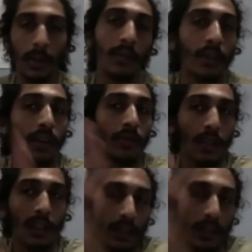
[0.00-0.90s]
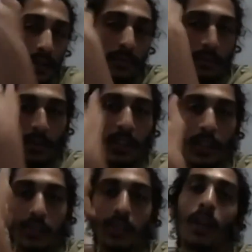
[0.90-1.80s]
when i do clinch i'll
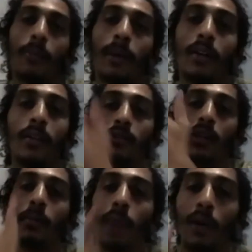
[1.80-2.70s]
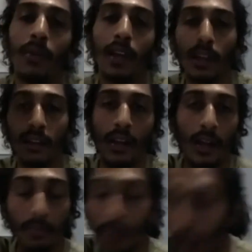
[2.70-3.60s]
clinch up i'll drop my weight a lot